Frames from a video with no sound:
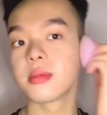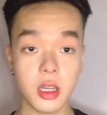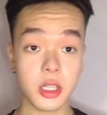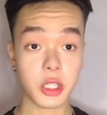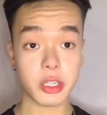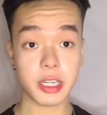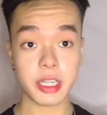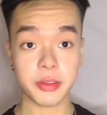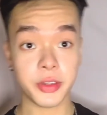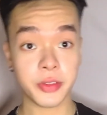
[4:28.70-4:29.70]
So now
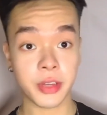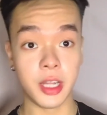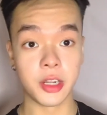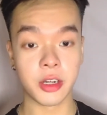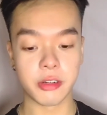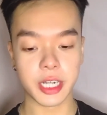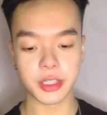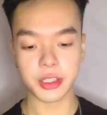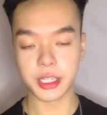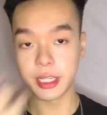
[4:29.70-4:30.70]
that we've color
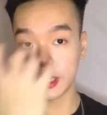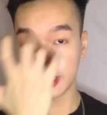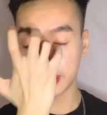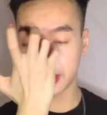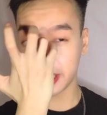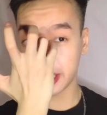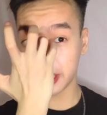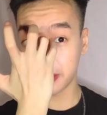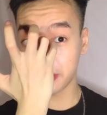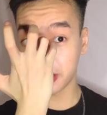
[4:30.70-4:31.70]
corrected, I
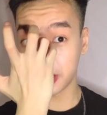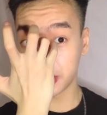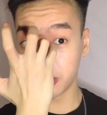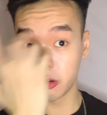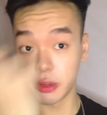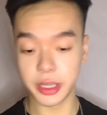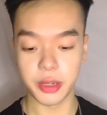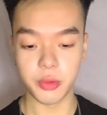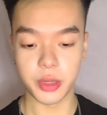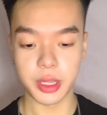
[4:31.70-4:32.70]
am gonna go in
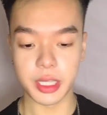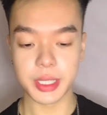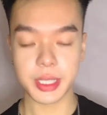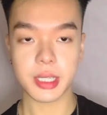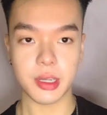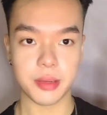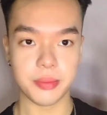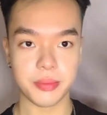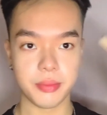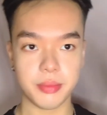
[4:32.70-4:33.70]
with this
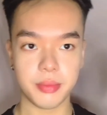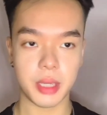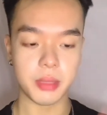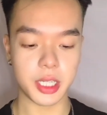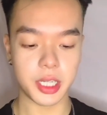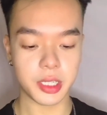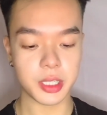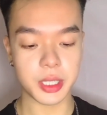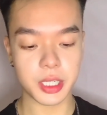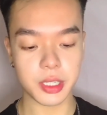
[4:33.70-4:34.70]
Maybelline
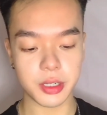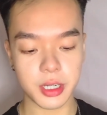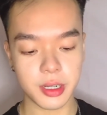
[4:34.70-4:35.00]
concealer,